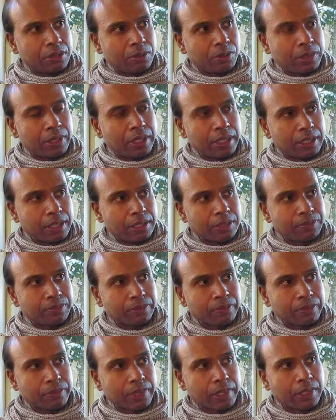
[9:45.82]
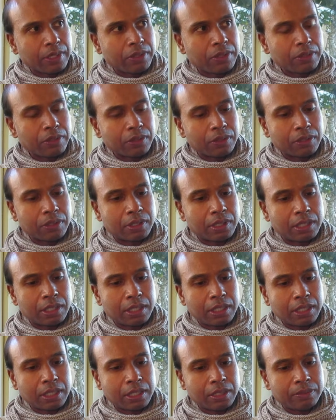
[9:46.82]
with it. Mm.
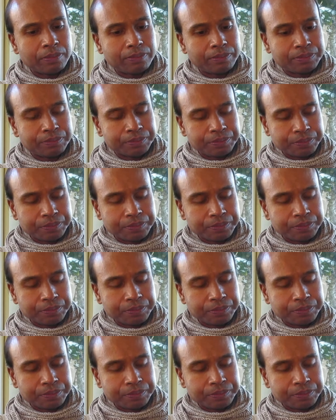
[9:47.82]
Or um,